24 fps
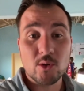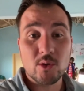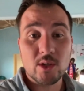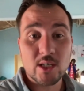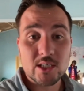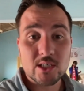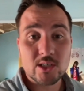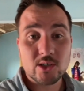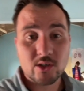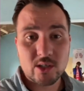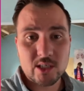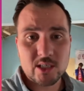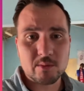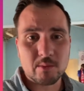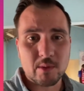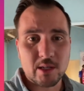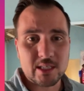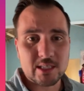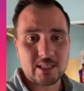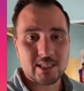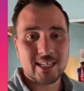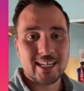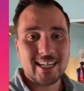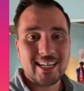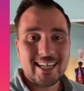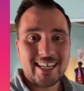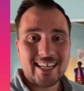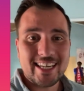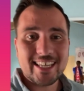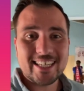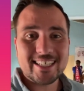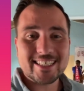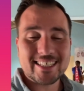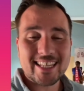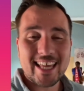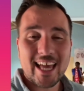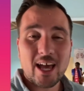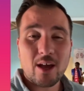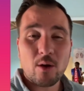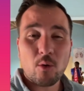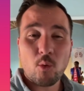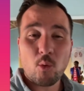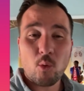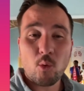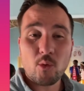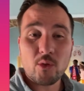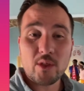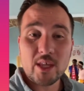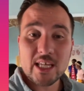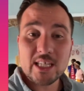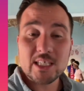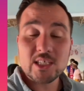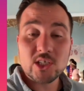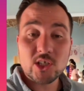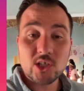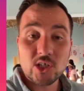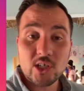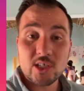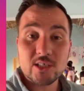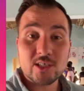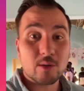this Christmas is that these goods are